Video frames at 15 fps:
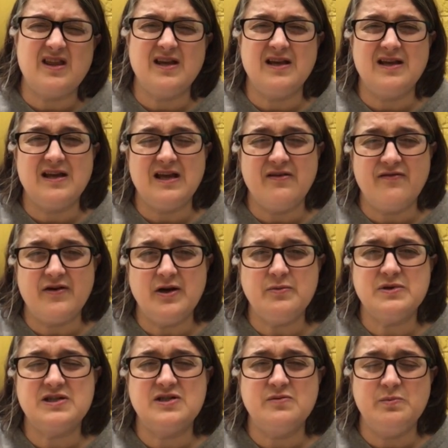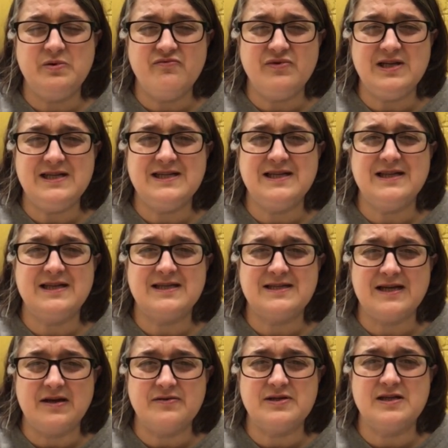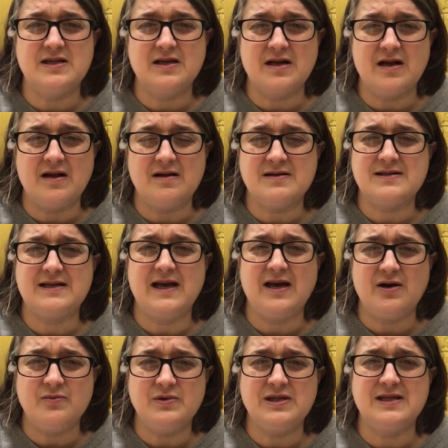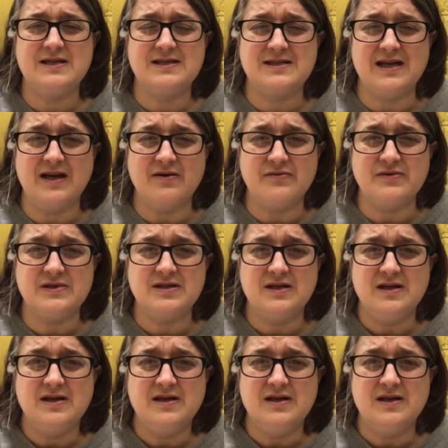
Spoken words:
Think, if I was to be reading this out to the class, how would this sound?